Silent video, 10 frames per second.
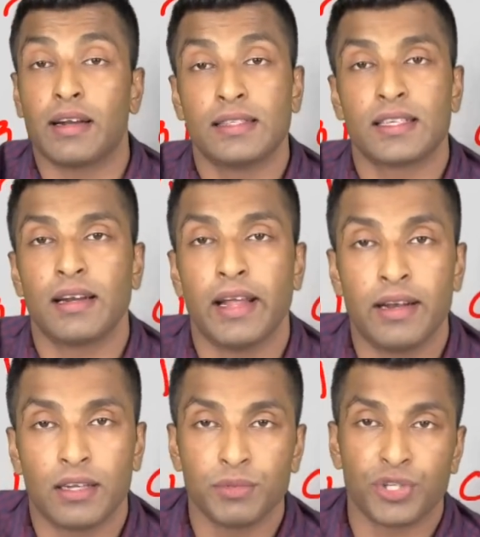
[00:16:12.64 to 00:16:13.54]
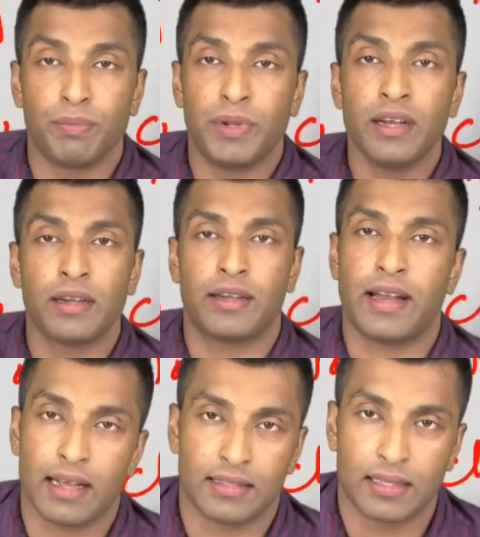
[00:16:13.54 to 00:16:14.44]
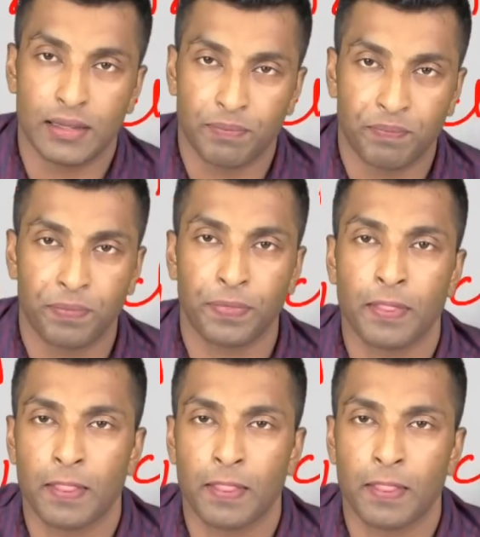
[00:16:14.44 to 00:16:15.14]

agricultural income should be taxed.